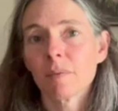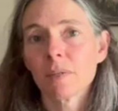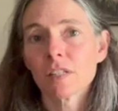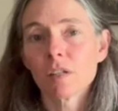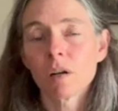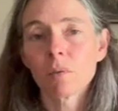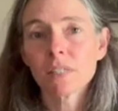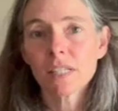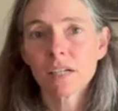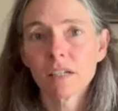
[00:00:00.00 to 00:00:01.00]
It's
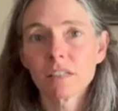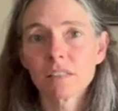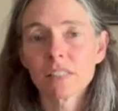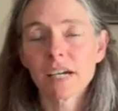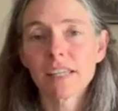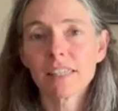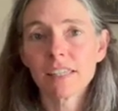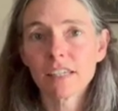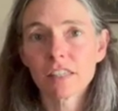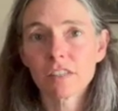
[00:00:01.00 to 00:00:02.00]
always held, I
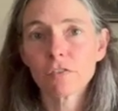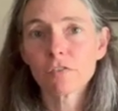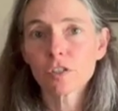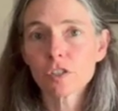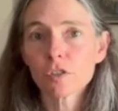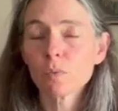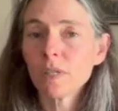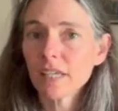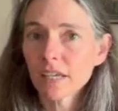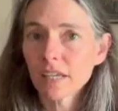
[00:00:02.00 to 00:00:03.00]
think, the first
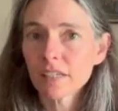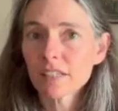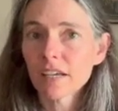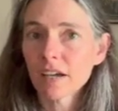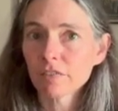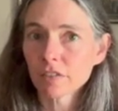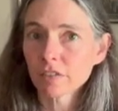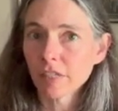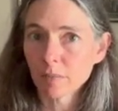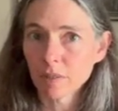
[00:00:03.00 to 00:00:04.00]
weekend after
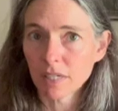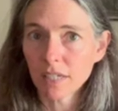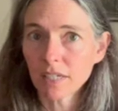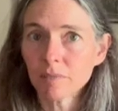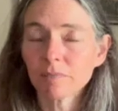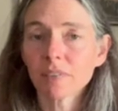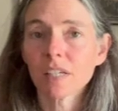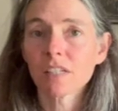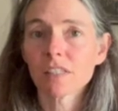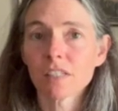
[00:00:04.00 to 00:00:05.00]
Labor Day,
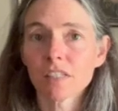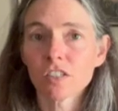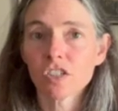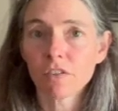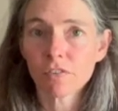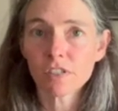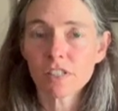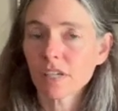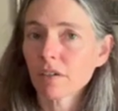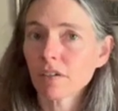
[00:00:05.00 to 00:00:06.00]
and it's at the Jefferson
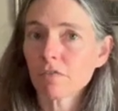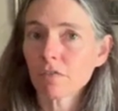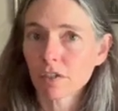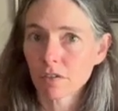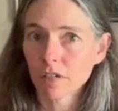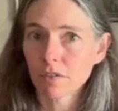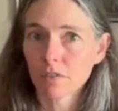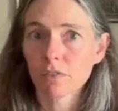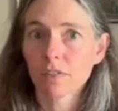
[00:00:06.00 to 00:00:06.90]
County Fairgrounds.